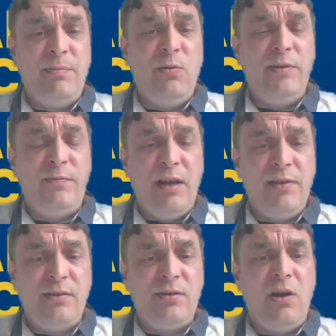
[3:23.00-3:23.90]
it's
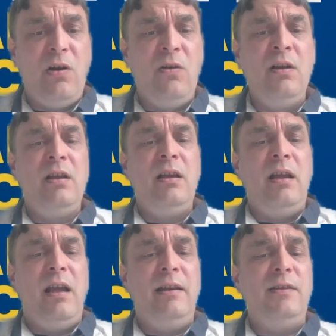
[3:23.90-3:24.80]
versatile,
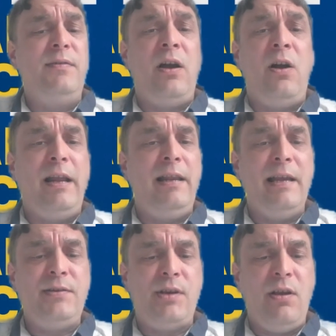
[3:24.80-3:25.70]
and it's highly
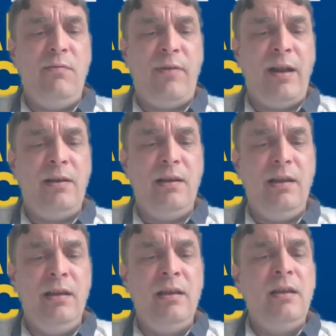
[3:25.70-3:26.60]
SEO
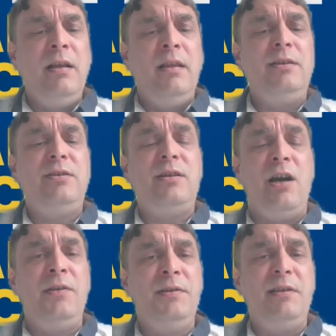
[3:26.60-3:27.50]
friendly. There's
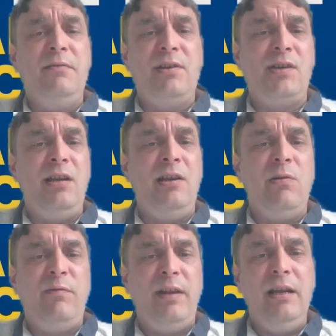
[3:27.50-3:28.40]
tons of casino
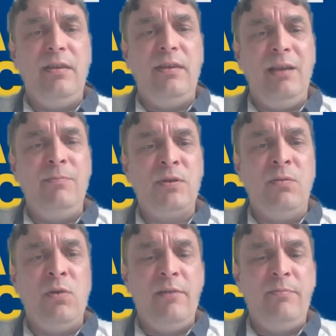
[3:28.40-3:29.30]
affiliate themes
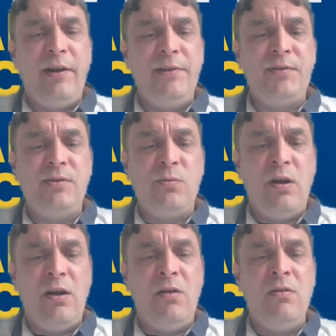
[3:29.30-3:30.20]
on WordPress as
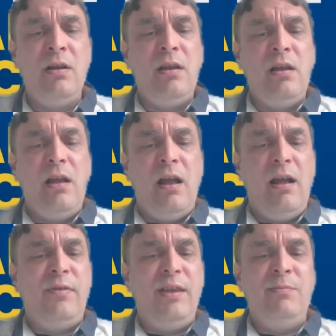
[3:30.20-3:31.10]
well.
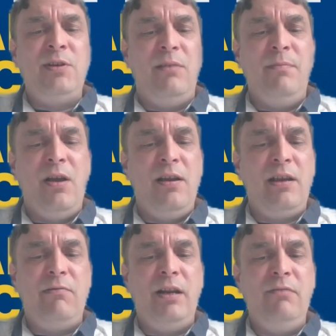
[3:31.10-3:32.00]
Themes like
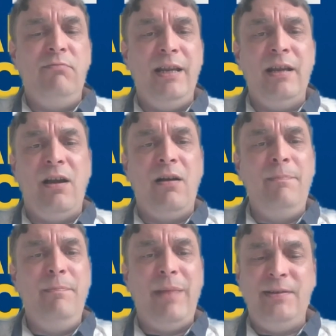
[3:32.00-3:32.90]
Mercury, Rehab,
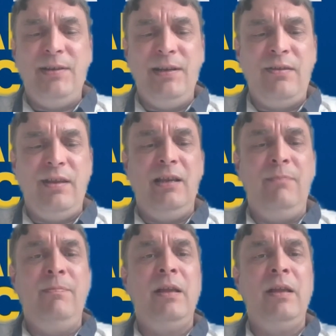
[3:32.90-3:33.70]
betting theme.